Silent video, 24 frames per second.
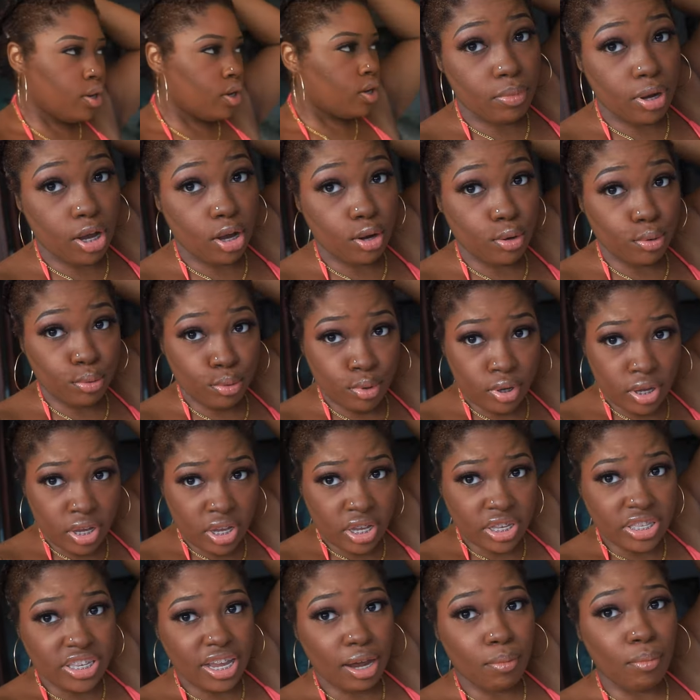let me go
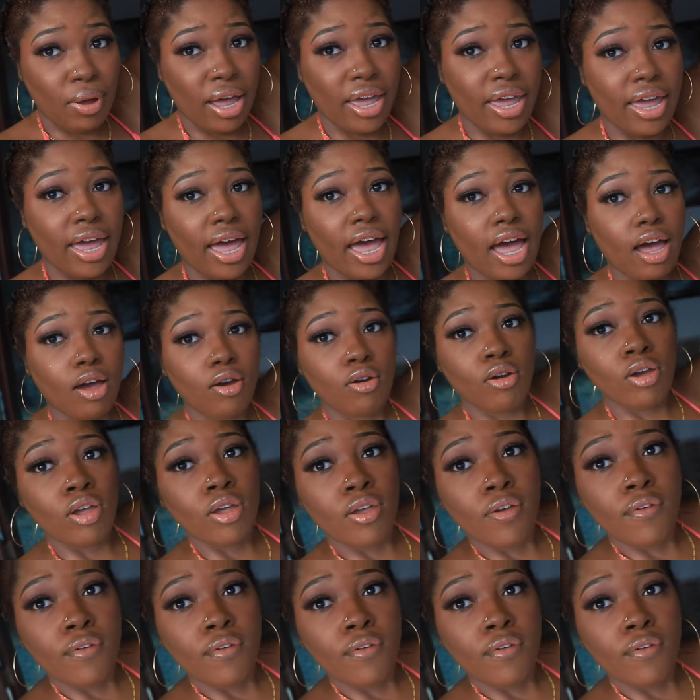take my hair out